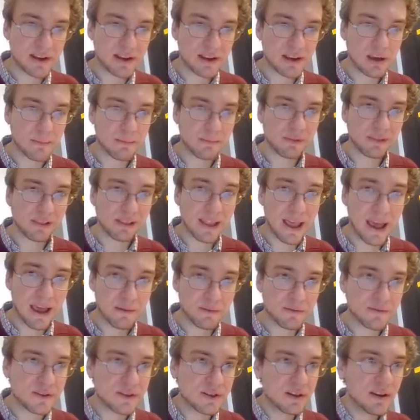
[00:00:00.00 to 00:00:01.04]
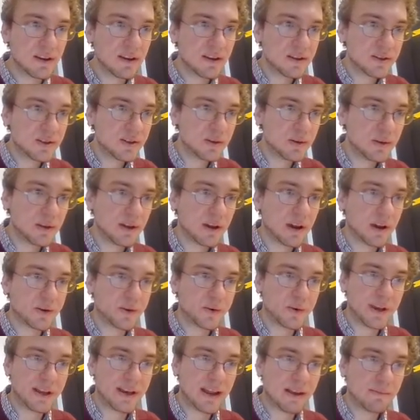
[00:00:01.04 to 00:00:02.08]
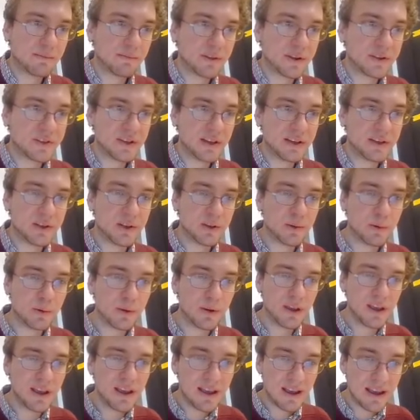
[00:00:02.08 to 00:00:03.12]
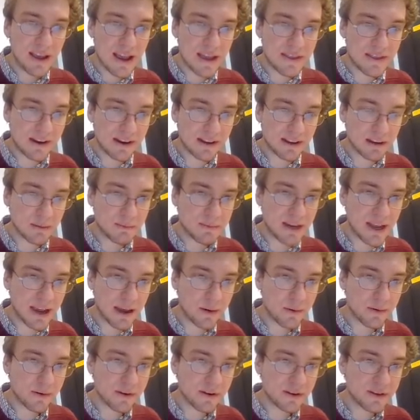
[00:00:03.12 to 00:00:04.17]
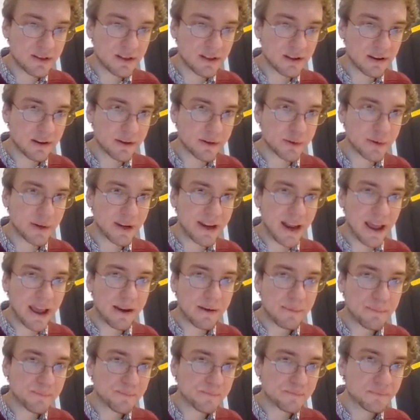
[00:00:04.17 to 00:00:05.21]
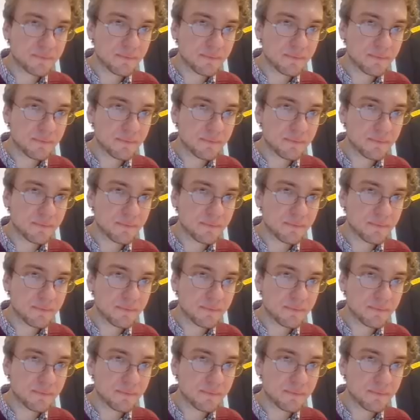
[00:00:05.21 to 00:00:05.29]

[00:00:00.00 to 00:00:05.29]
I come left to the country at n plus E2, and then I come down to the country at n.